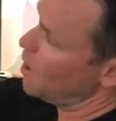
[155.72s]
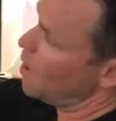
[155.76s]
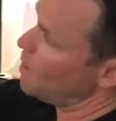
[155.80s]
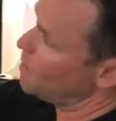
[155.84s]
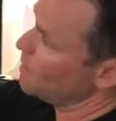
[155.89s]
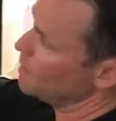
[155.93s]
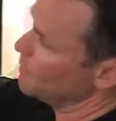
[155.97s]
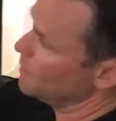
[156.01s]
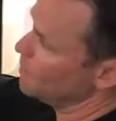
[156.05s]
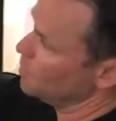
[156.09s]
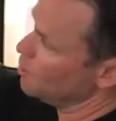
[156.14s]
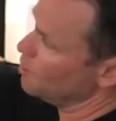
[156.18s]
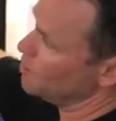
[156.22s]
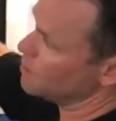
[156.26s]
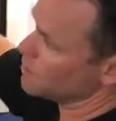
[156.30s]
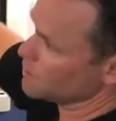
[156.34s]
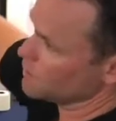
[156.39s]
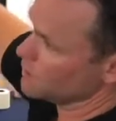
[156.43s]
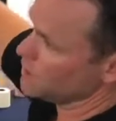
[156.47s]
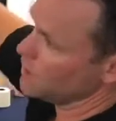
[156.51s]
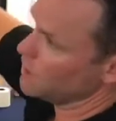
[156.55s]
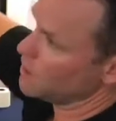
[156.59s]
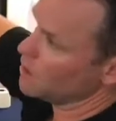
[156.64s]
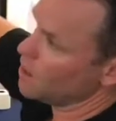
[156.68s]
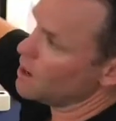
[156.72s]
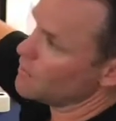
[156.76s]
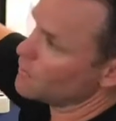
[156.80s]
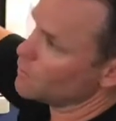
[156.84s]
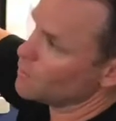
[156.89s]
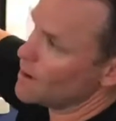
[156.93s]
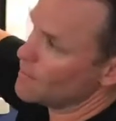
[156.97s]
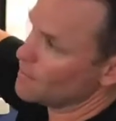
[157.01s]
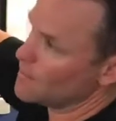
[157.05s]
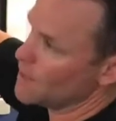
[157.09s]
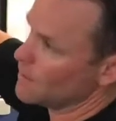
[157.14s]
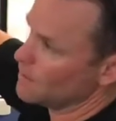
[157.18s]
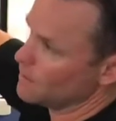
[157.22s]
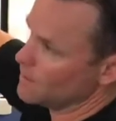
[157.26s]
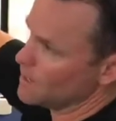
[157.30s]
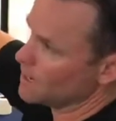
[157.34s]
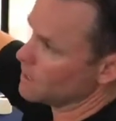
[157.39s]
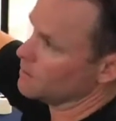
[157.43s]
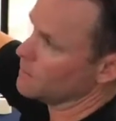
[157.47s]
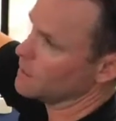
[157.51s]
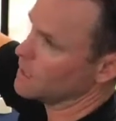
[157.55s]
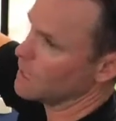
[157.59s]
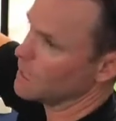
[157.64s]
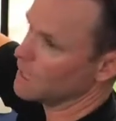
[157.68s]
go up a little bit higher because then you can overwrap that and that
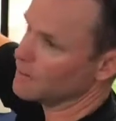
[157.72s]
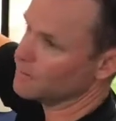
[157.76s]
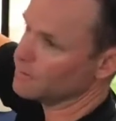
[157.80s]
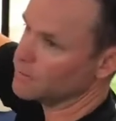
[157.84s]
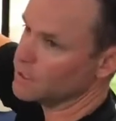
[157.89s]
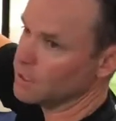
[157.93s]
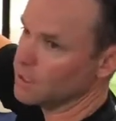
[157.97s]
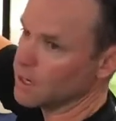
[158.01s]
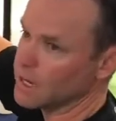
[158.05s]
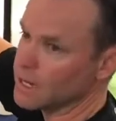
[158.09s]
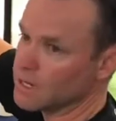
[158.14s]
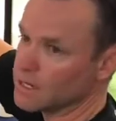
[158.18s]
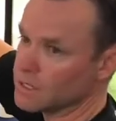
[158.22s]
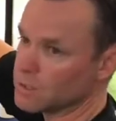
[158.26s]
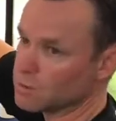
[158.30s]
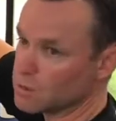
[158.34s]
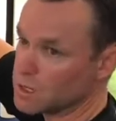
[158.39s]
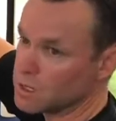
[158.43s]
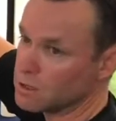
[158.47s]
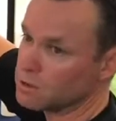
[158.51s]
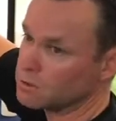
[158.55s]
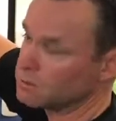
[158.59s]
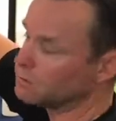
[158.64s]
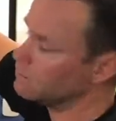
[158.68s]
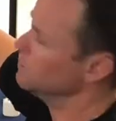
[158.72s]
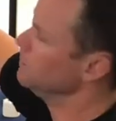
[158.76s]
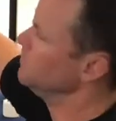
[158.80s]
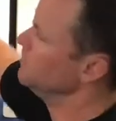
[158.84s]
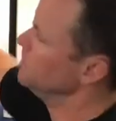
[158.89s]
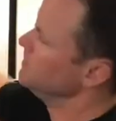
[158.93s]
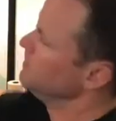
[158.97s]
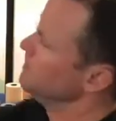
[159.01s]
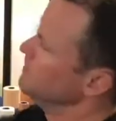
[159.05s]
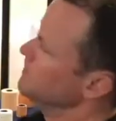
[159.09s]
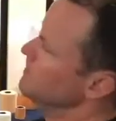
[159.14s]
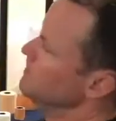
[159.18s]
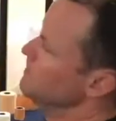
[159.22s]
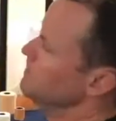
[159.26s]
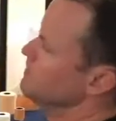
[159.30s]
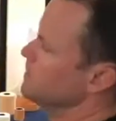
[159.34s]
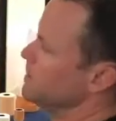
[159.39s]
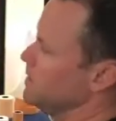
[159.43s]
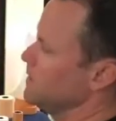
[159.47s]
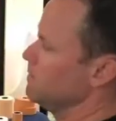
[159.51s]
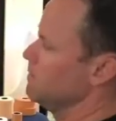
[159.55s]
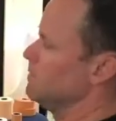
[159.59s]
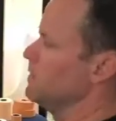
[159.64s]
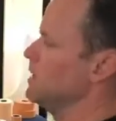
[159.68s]
can be their lifting leg as well.
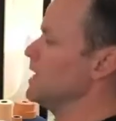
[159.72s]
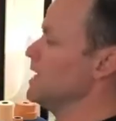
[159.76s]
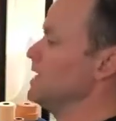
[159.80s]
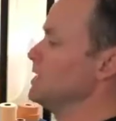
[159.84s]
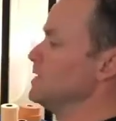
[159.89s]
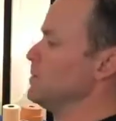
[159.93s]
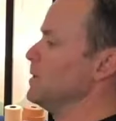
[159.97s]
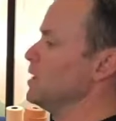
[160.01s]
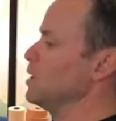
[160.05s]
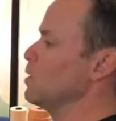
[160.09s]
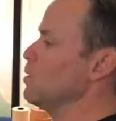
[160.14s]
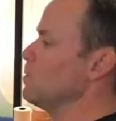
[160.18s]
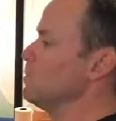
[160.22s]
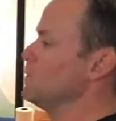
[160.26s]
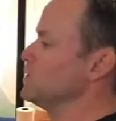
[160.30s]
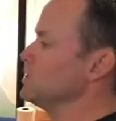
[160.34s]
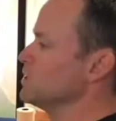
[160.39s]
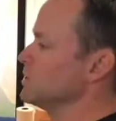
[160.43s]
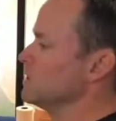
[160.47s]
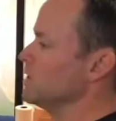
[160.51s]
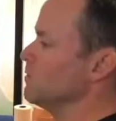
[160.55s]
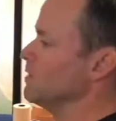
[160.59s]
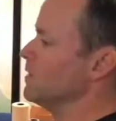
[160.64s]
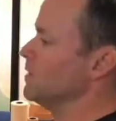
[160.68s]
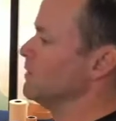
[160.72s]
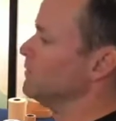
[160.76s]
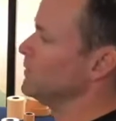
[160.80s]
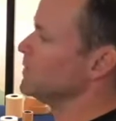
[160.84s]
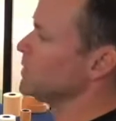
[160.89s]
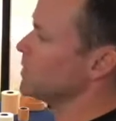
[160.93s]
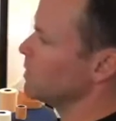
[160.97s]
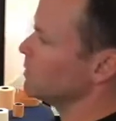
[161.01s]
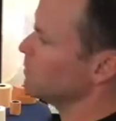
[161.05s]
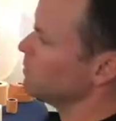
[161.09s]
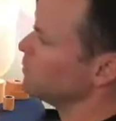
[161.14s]
So again, depending on what position they're in. So